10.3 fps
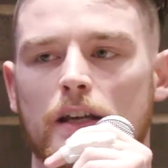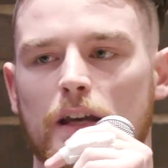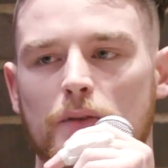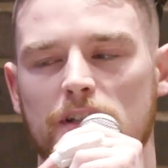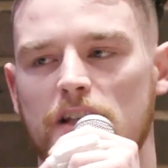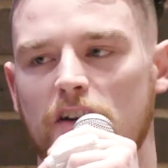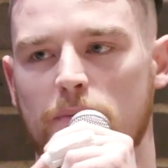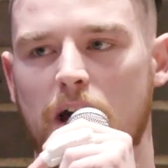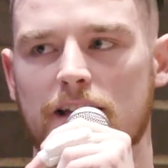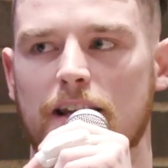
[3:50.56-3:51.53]
It was a tough
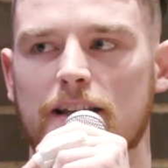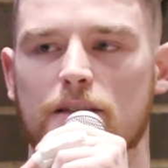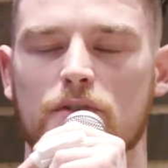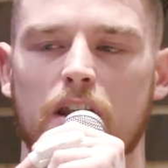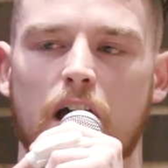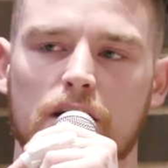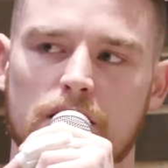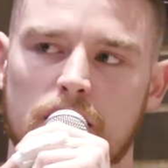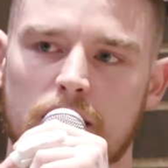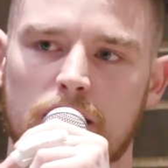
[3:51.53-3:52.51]
process. It was a long
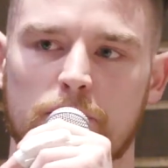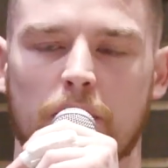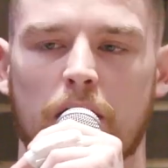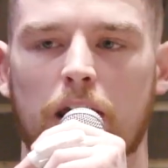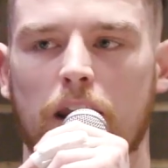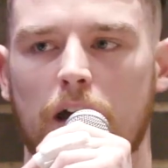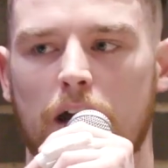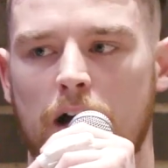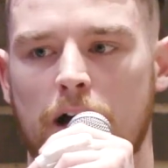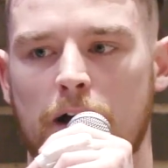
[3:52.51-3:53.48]
journey, but
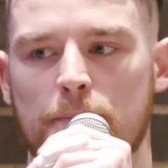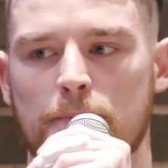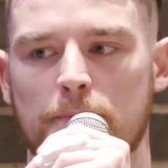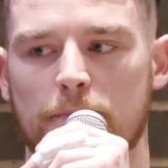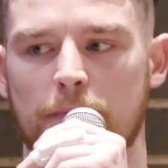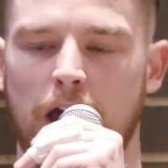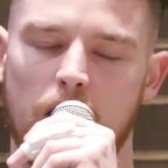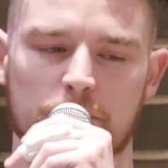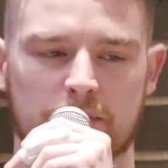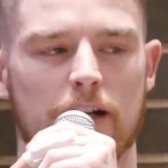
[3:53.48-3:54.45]

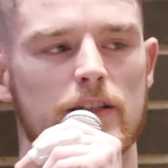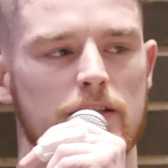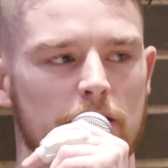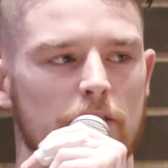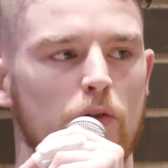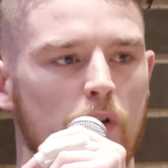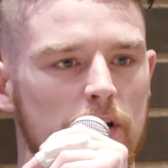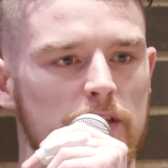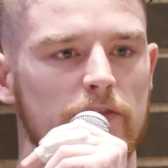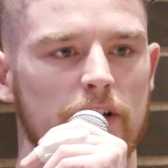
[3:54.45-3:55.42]
now I'm starting to see the
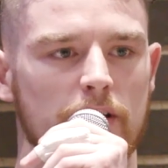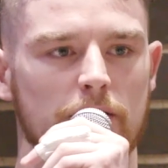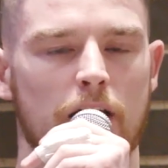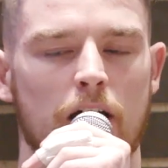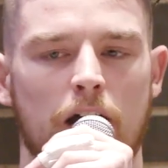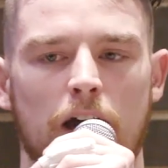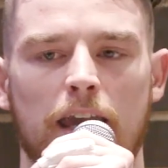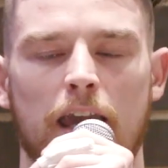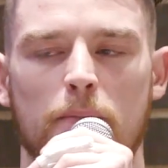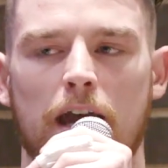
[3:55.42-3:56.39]
rewards of it. I
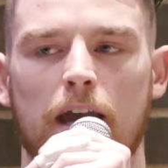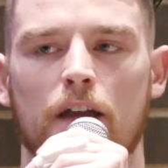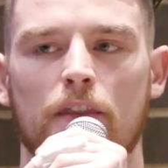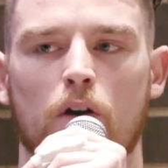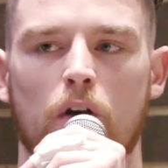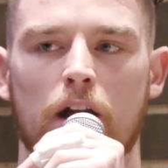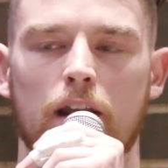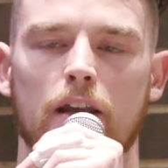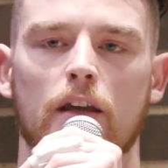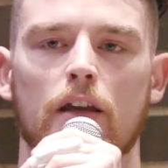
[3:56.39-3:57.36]
came back on the
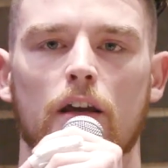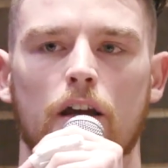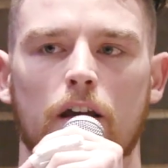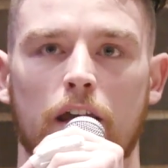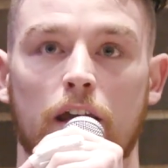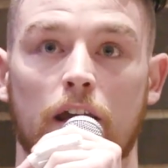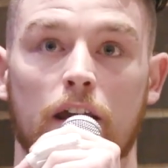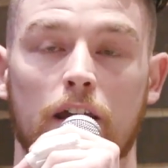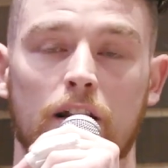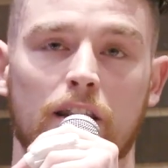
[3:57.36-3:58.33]
court
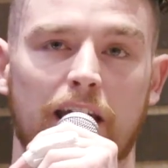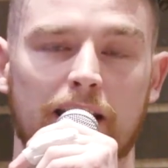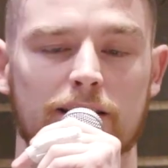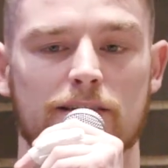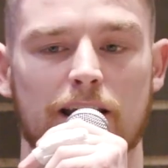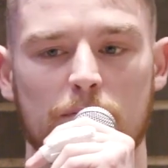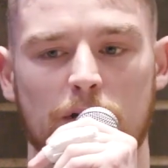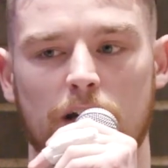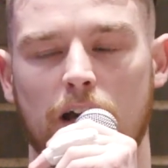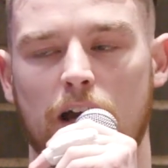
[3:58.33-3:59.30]
in late
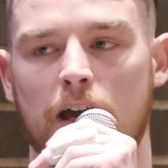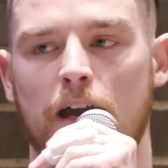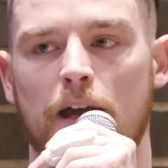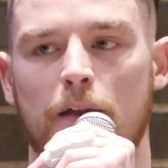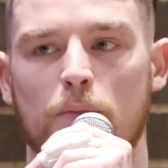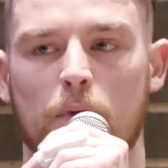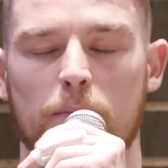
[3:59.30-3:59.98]
December, and we're